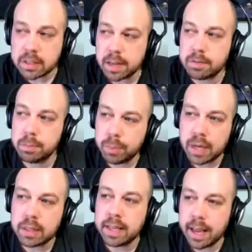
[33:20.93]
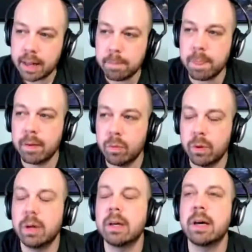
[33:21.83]
be. It doesn't right. have to be. But again,
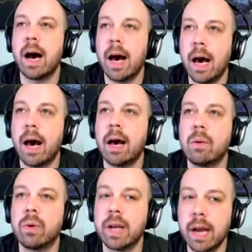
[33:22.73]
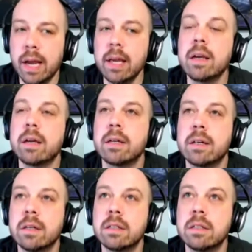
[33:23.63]
I, when I